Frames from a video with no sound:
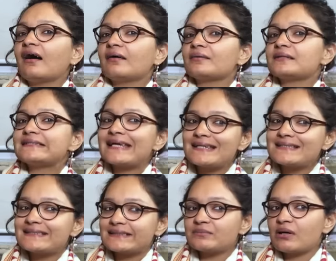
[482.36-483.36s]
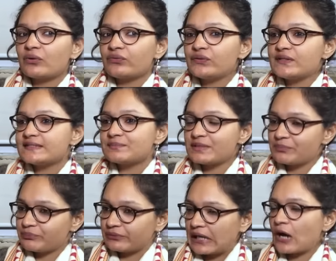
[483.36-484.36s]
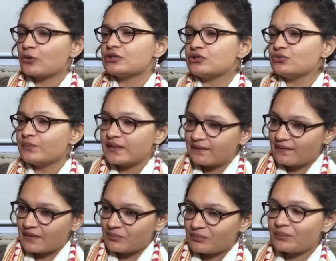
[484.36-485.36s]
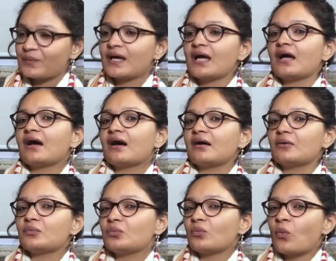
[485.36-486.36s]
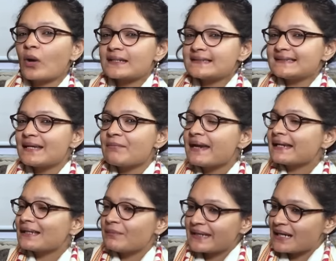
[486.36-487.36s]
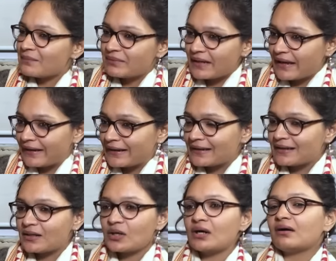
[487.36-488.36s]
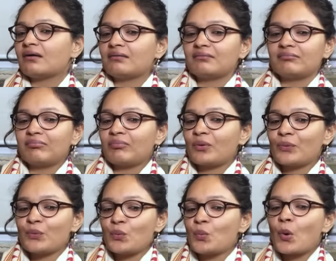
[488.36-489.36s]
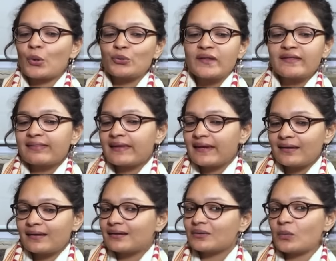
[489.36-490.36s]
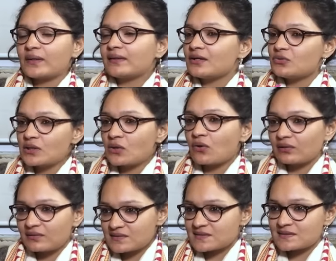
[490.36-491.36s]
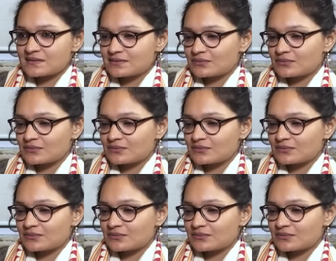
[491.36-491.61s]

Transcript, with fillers: Uh, tell us about these people. How did you meet them? Uh, what is their mental makeup like? Uh, what do they think when they're doing all this?